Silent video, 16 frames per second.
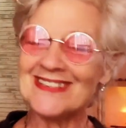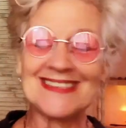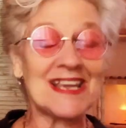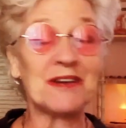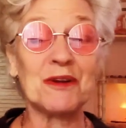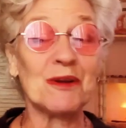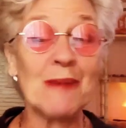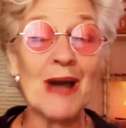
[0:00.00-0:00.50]

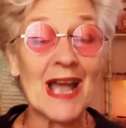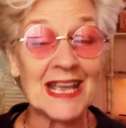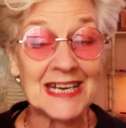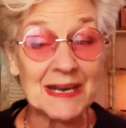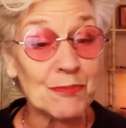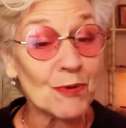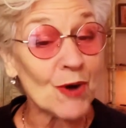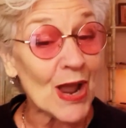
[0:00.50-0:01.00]
said
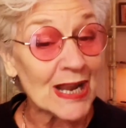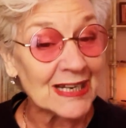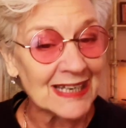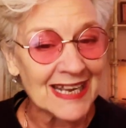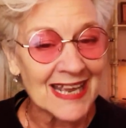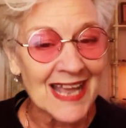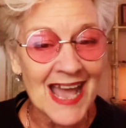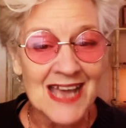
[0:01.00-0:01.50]
Hermione
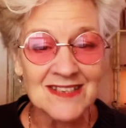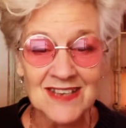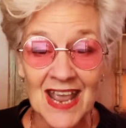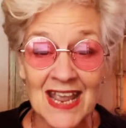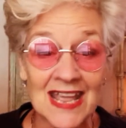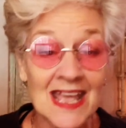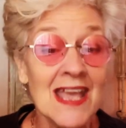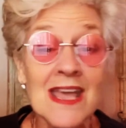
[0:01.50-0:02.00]
brightly as
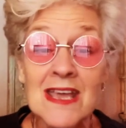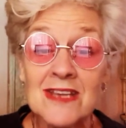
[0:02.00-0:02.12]
a